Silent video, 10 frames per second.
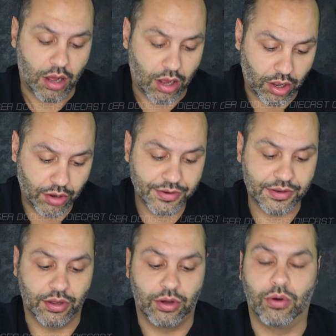
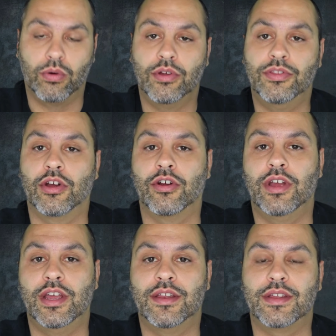Also, there
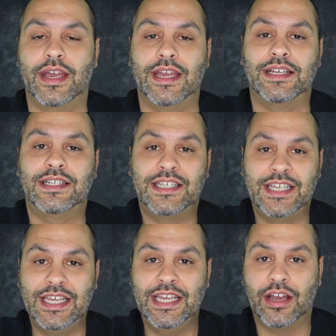is a
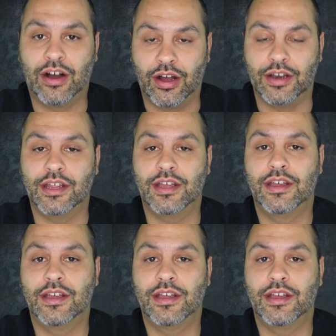T hunt,